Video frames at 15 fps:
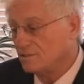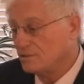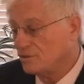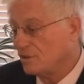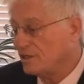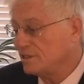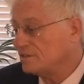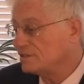
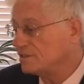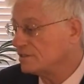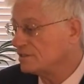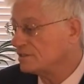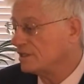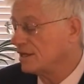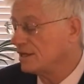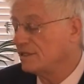
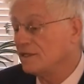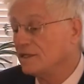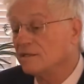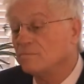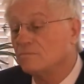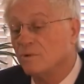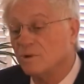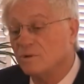choices, and I
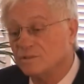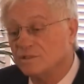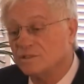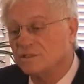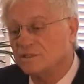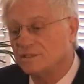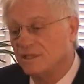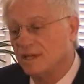think
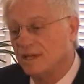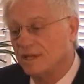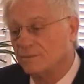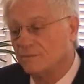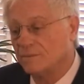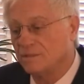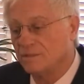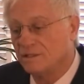most of the
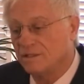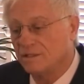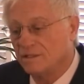time